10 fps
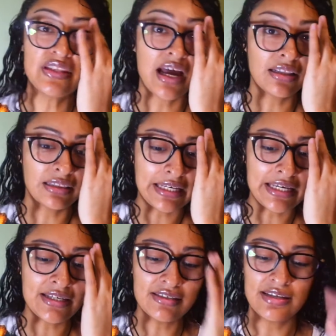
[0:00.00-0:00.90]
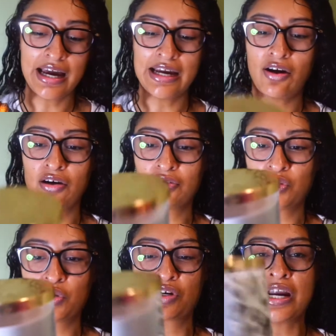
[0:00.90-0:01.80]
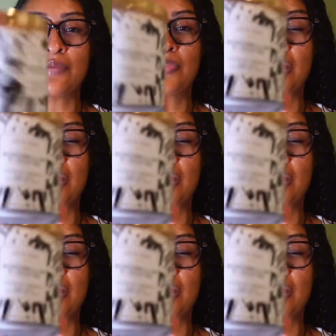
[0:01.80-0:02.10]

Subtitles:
not least, I also grabbed